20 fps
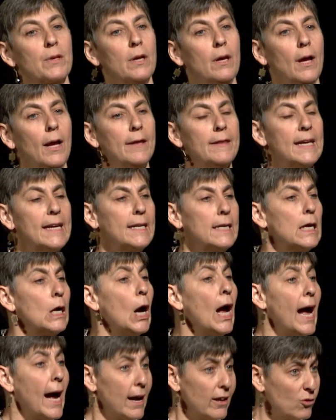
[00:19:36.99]
And then
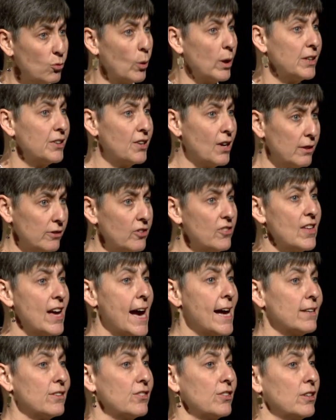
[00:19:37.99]
as one does
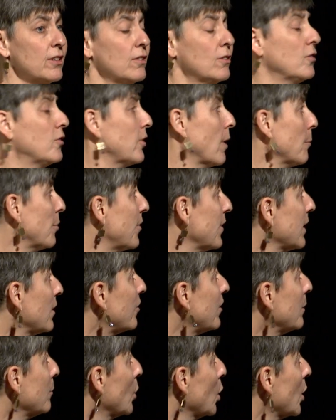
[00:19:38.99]
that, some things
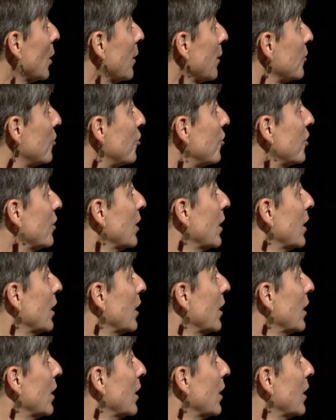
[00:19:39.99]
emerge.